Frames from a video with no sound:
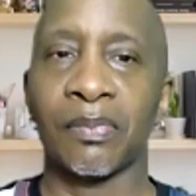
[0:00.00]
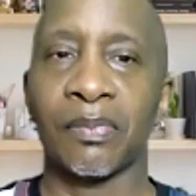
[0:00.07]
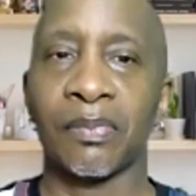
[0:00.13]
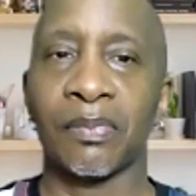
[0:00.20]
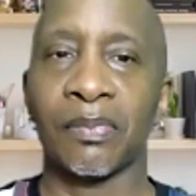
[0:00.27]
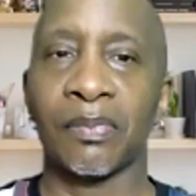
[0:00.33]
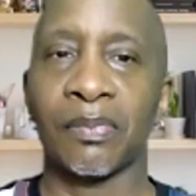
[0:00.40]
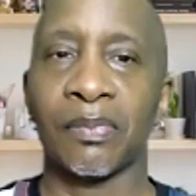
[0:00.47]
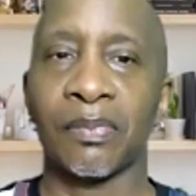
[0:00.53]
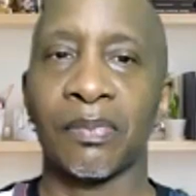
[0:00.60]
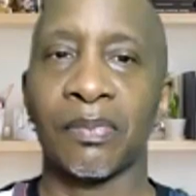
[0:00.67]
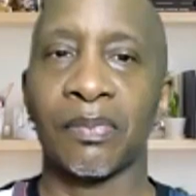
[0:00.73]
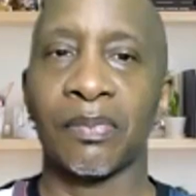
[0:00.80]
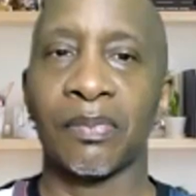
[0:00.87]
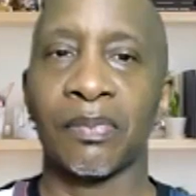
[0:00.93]

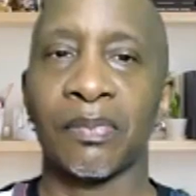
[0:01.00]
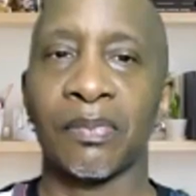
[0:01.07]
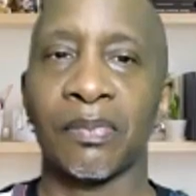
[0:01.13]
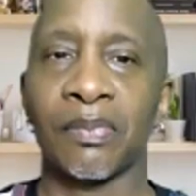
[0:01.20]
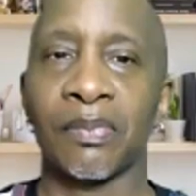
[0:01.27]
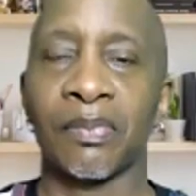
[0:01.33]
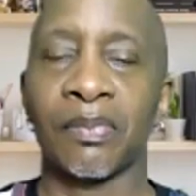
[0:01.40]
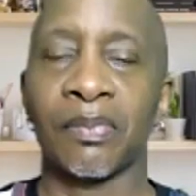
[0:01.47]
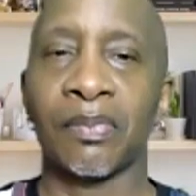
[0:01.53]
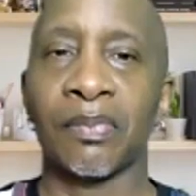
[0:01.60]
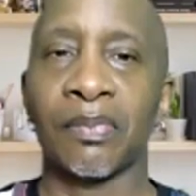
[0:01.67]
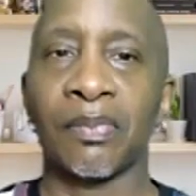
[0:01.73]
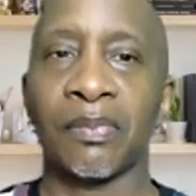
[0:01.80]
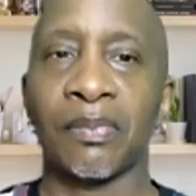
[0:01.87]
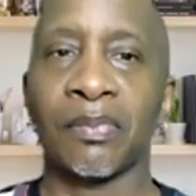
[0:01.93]

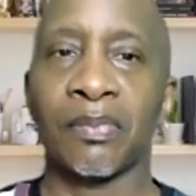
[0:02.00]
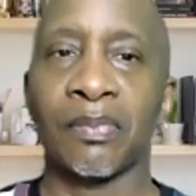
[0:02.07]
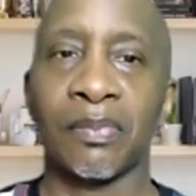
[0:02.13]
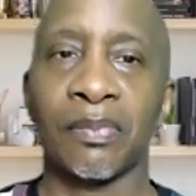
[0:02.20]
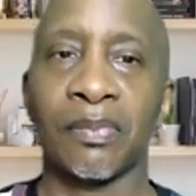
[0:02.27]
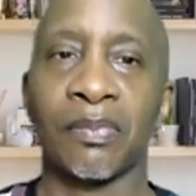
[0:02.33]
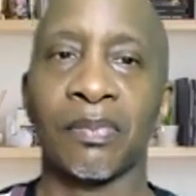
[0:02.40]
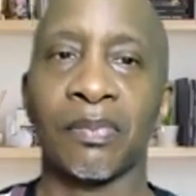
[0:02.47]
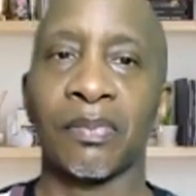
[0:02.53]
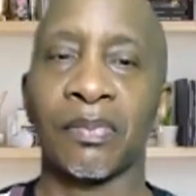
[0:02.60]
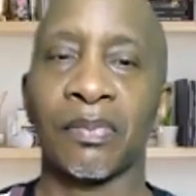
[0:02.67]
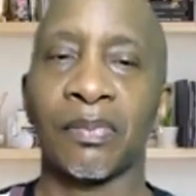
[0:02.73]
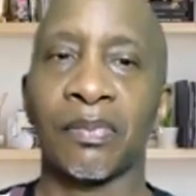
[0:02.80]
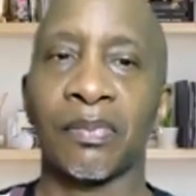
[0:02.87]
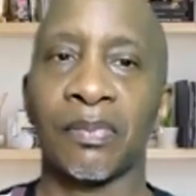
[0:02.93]

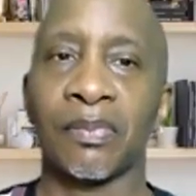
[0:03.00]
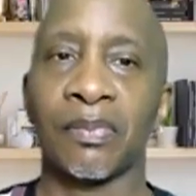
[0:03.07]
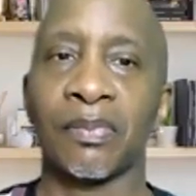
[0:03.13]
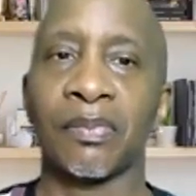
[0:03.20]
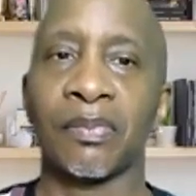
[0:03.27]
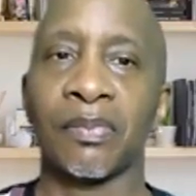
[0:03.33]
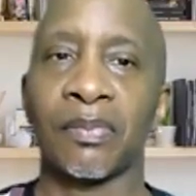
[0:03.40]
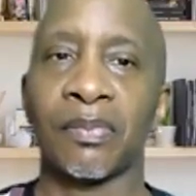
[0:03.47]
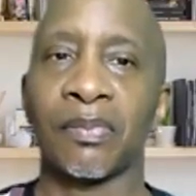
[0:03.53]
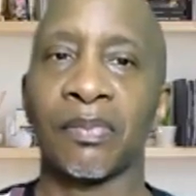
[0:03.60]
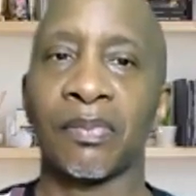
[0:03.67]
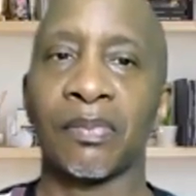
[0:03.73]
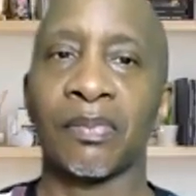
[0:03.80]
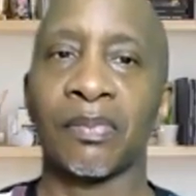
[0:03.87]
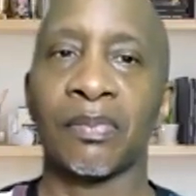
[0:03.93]

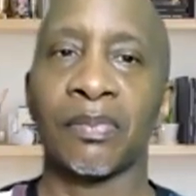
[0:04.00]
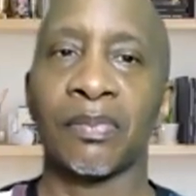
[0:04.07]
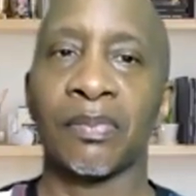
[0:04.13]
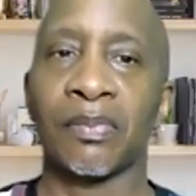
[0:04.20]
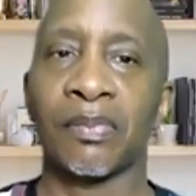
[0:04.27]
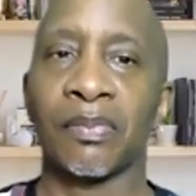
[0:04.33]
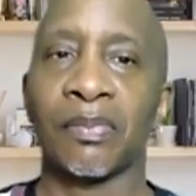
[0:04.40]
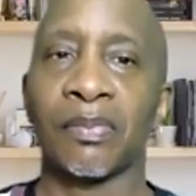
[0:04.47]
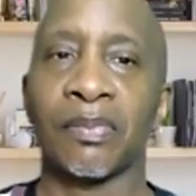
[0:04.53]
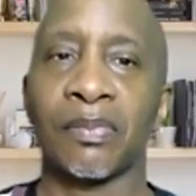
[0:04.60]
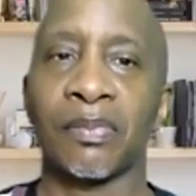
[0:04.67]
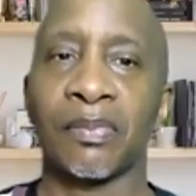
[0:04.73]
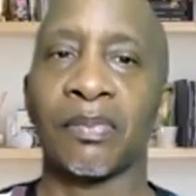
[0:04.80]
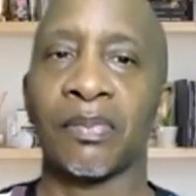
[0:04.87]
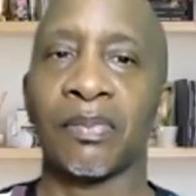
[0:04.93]

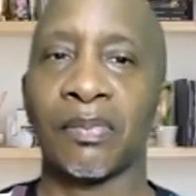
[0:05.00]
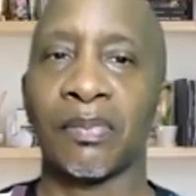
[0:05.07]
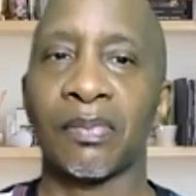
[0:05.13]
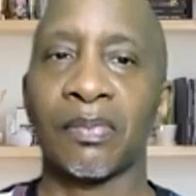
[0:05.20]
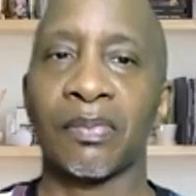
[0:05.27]
This person isn't speaking.